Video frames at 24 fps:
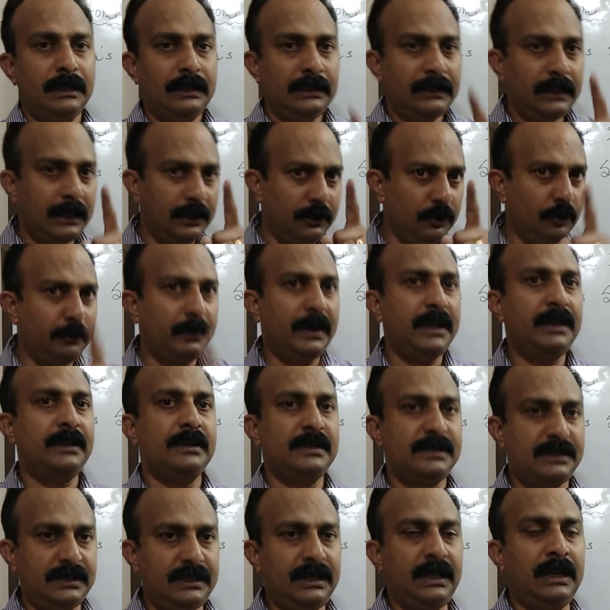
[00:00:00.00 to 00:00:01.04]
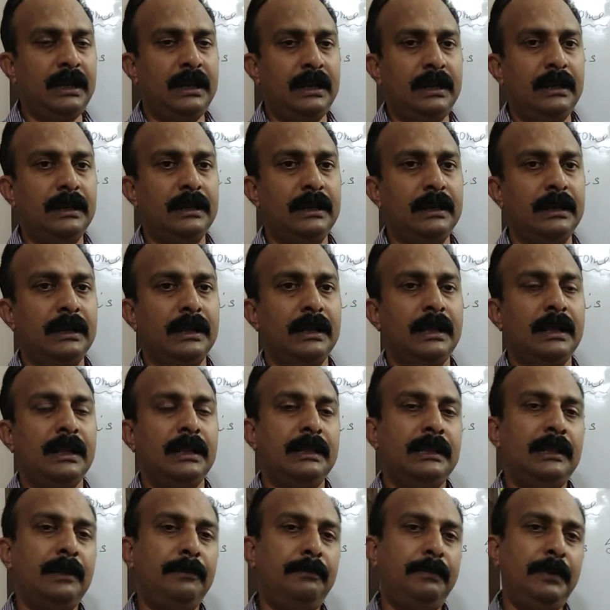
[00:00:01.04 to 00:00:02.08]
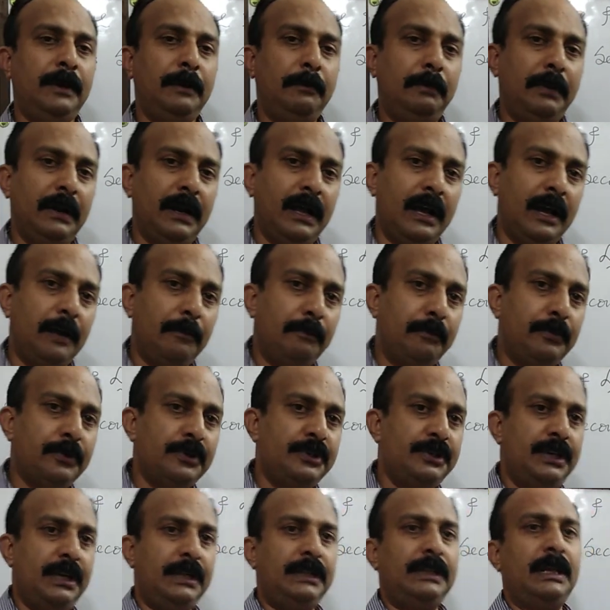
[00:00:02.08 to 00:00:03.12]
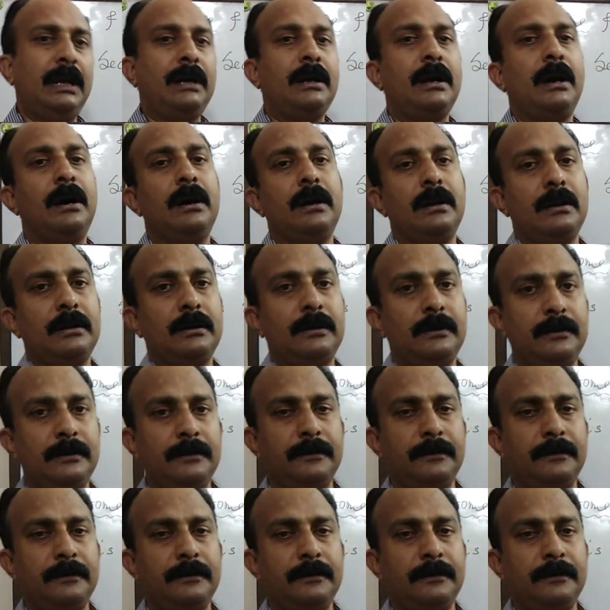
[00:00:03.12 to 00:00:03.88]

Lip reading: Then you might have seen the people are pushing the car.